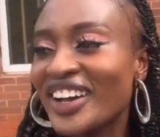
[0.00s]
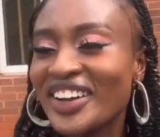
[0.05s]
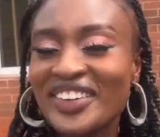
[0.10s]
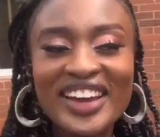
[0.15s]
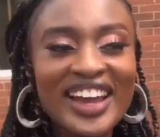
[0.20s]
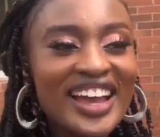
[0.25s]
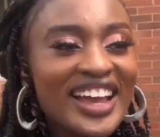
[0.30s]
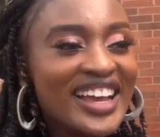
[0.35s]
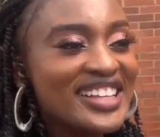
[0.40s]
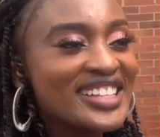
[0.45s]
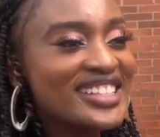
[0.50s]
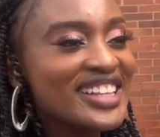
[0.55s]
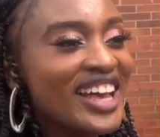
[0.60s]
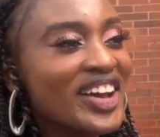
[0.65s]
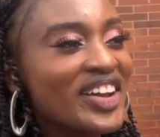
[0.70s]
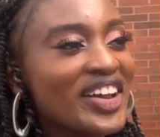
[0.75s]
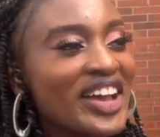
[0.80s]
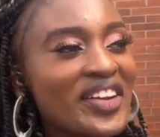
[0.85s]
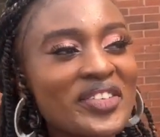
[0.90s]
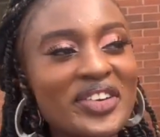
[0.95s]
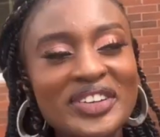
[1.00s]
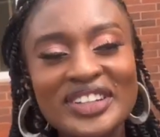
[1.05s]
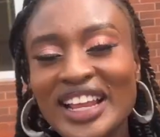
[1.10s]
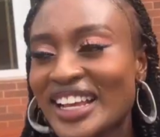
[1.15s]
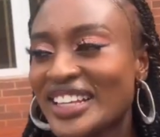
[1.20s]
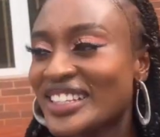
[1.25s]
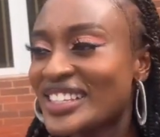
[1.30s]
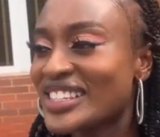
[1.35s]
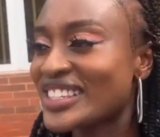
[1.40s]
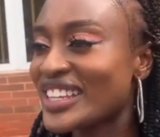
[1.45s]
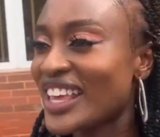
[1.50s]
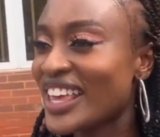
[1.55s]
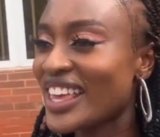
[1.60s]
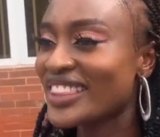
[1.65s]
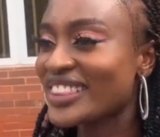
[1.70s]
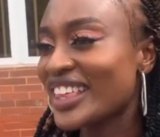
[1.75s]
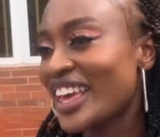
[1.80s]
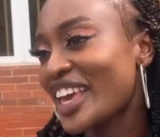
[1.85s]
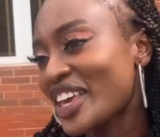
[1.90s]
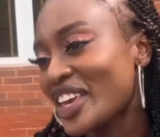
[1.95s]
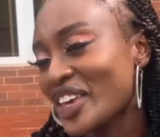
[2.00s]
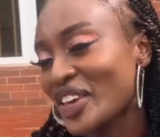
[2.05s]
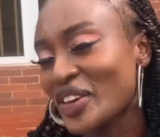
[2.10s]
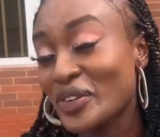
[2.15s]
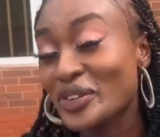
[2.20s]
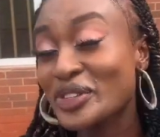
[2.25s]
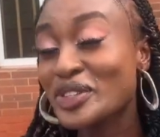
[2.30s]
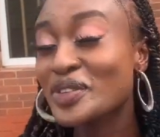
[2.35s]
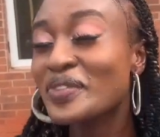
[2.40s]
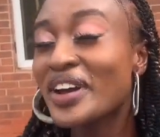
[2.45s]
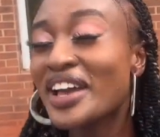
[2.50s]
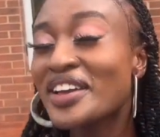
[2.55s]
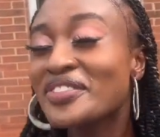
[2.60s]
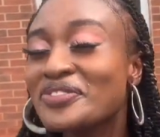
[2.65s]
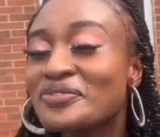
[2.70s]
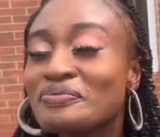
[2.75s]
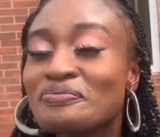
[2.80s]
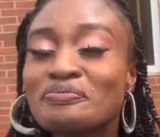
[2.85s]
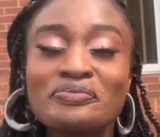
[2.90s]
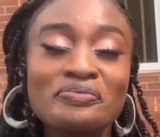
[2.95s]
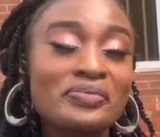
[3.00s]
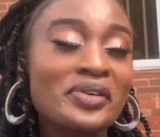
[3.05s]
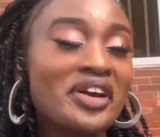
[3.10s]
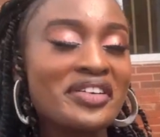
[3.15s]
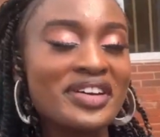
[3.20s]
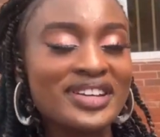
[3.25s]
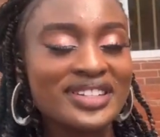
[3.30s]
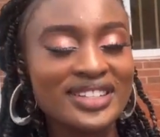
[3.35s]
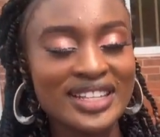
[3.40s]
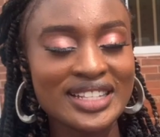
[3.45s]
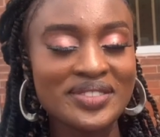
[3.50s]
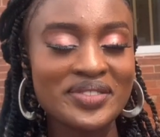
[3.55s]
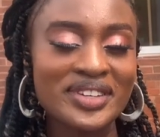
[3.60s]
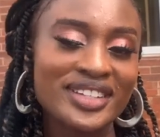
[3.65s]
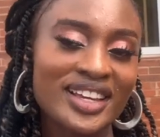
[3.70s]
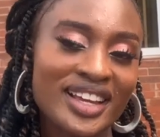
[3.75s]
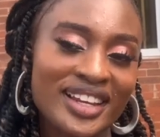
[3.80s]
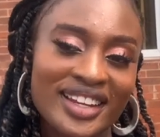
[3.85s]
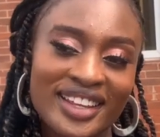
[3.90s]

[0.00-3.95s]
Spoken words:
Guys, and I would like to say thank you to my parents especially.